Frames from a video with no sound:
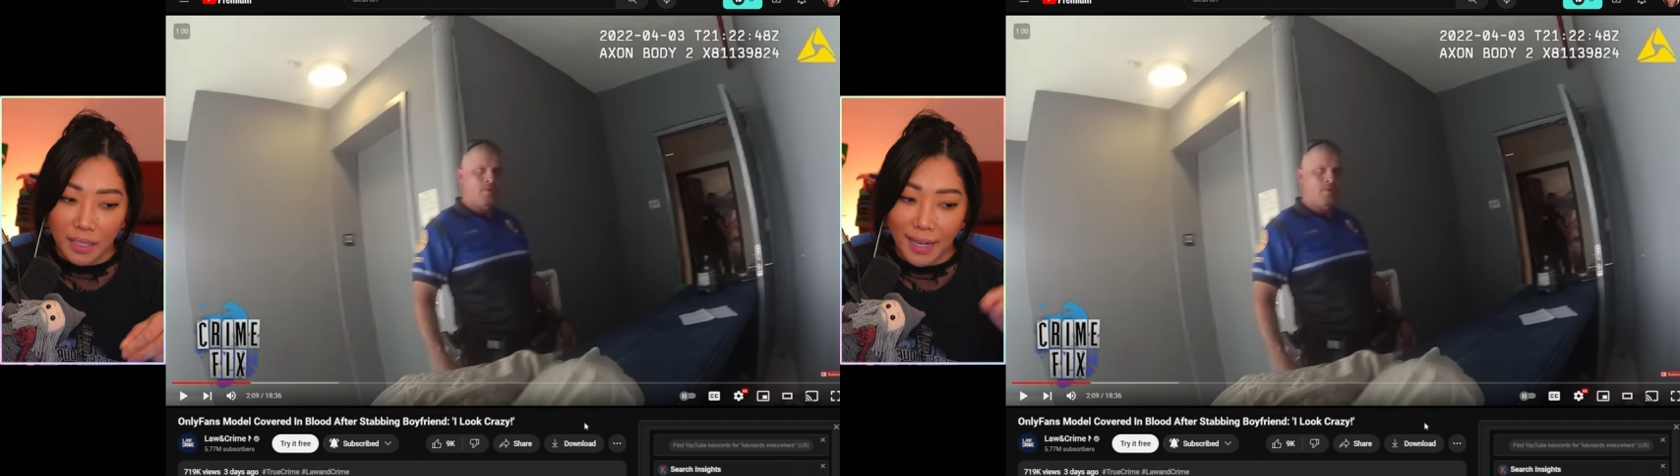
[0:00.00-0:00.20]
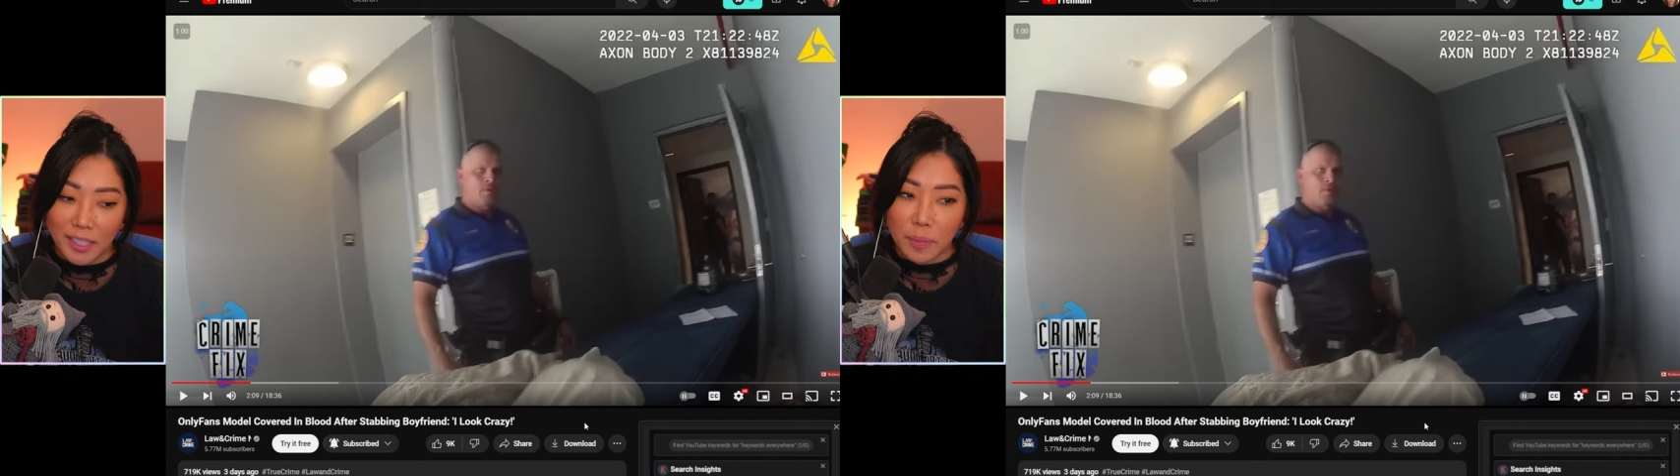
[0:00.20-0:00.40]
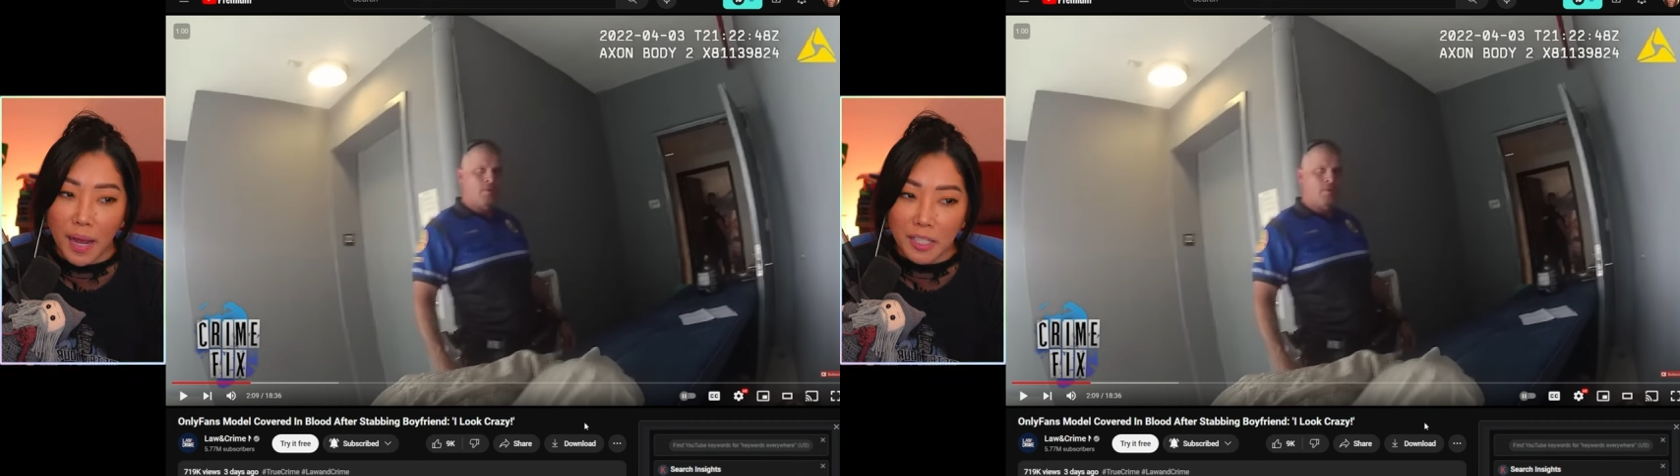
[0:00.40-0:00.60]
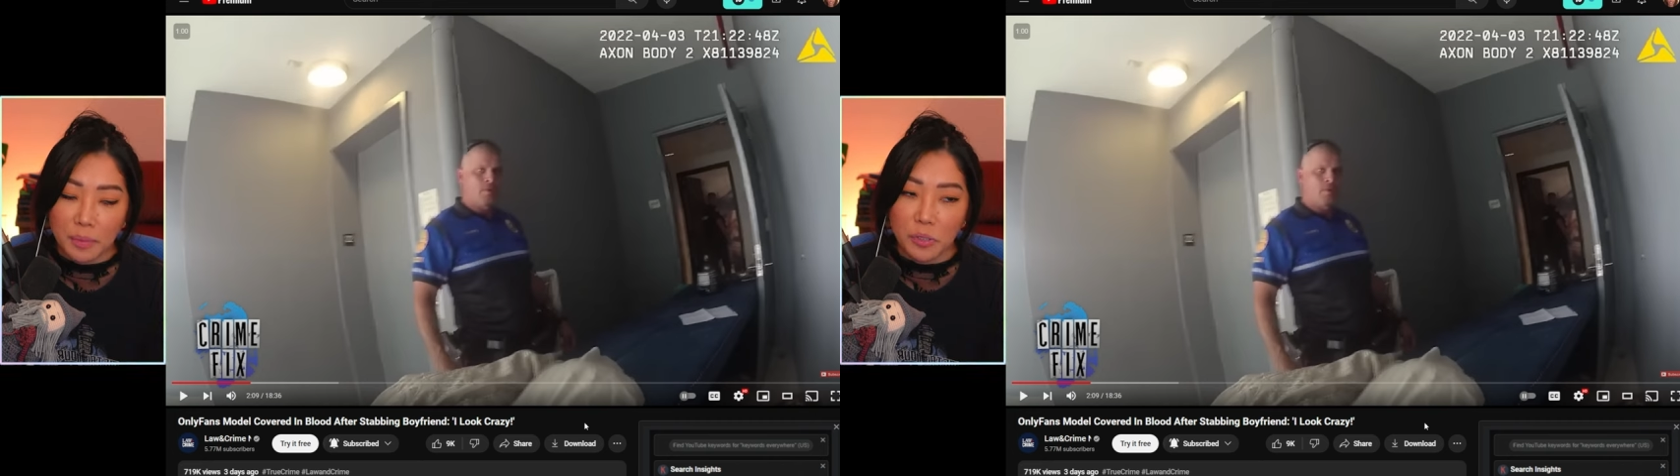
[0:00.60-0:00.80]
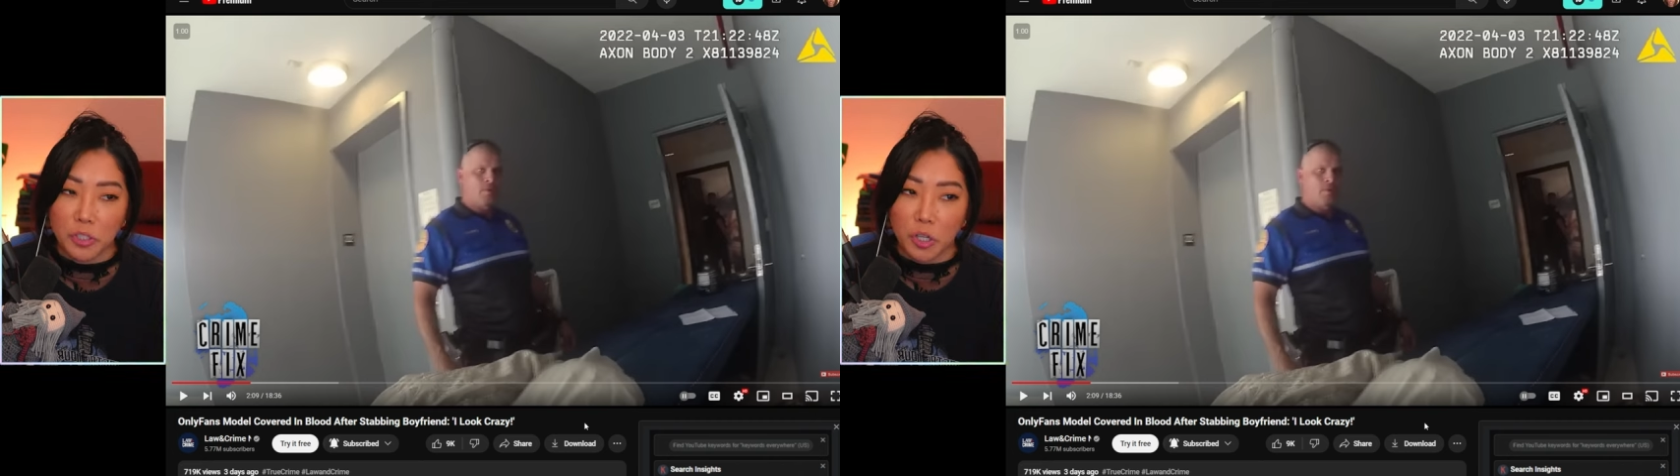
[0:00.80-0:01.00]
It's
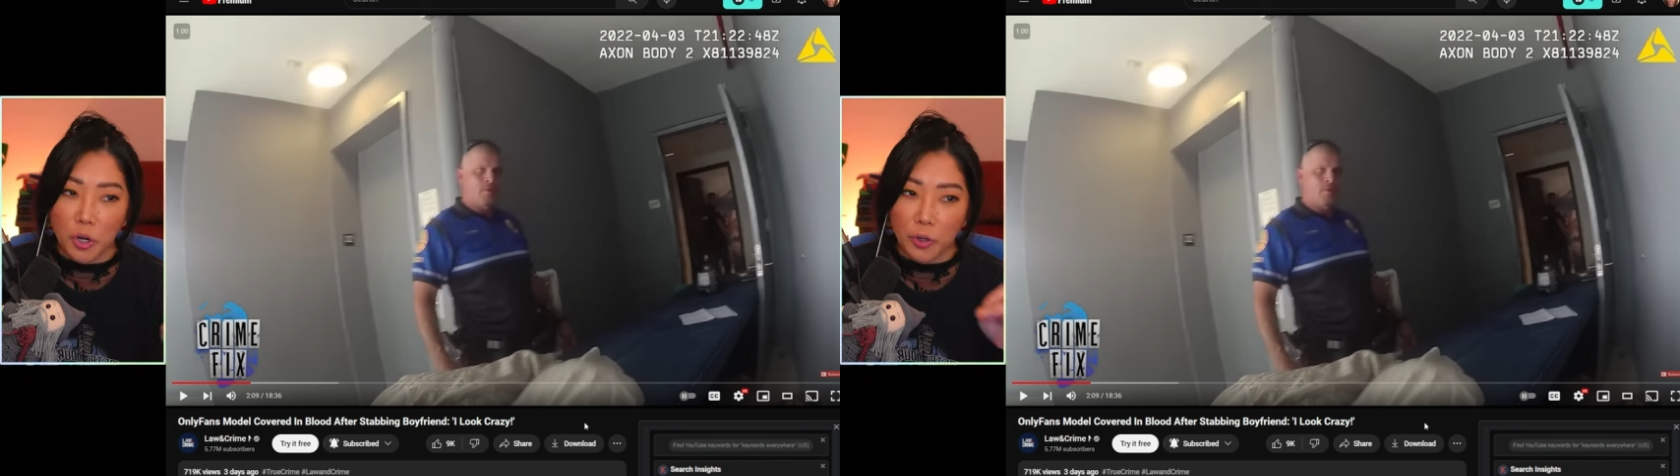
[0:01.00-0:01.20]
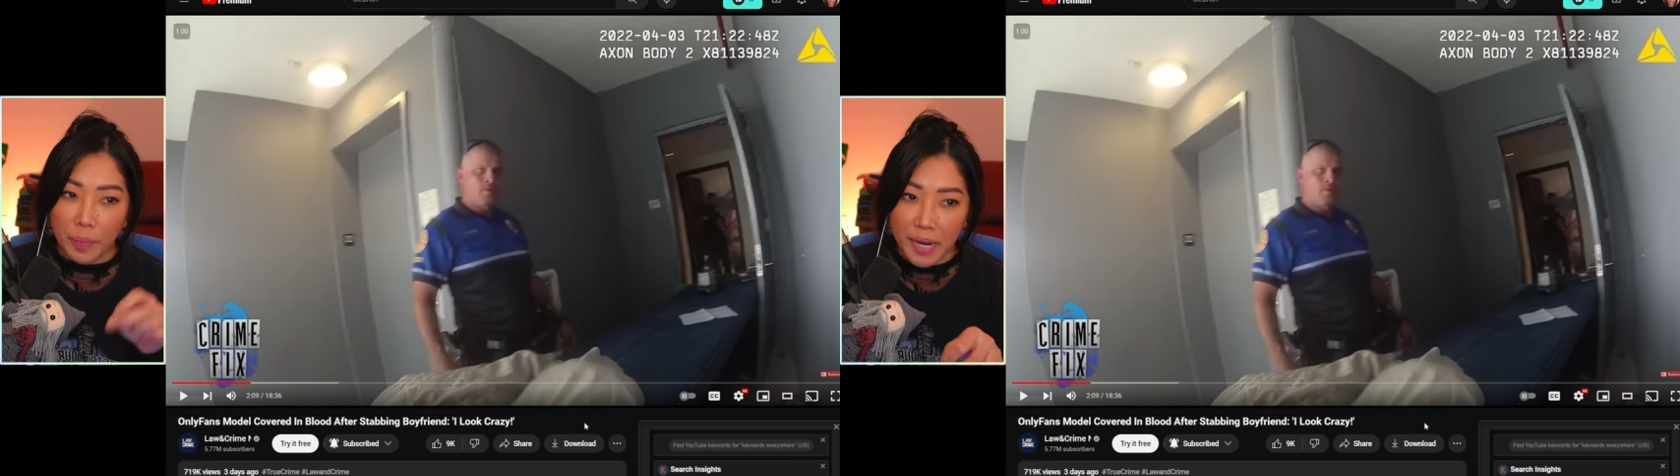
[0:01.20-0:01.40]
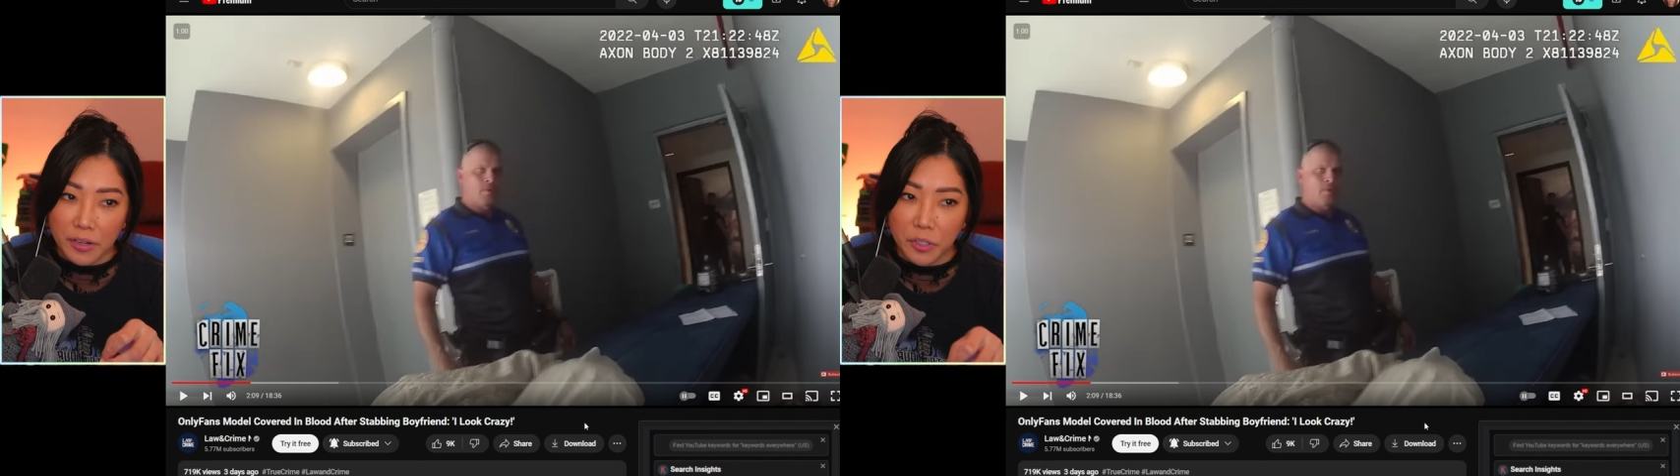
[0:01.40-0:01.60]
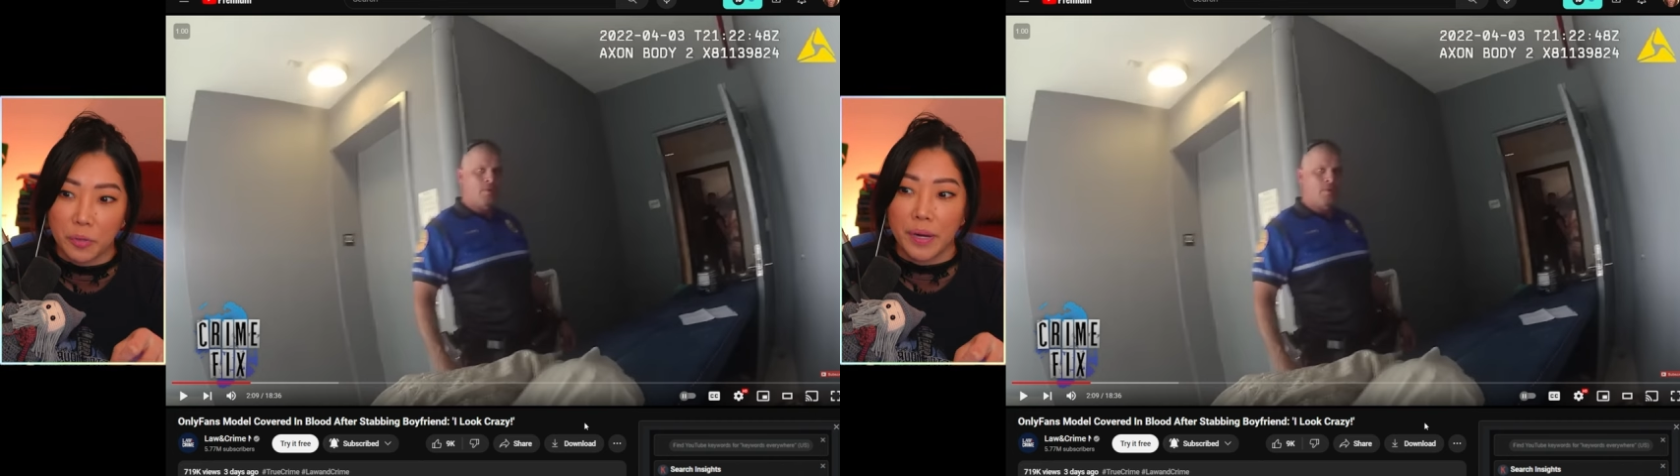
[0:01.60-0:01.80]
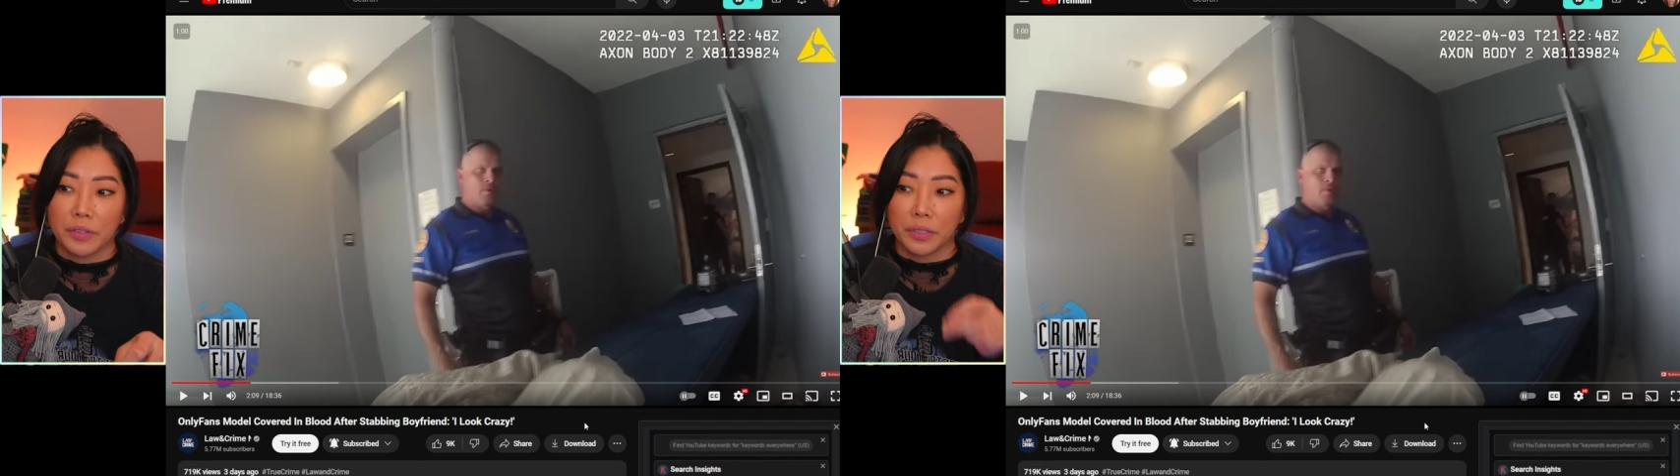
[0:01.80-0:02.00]
possible she called her parents and her parents, like,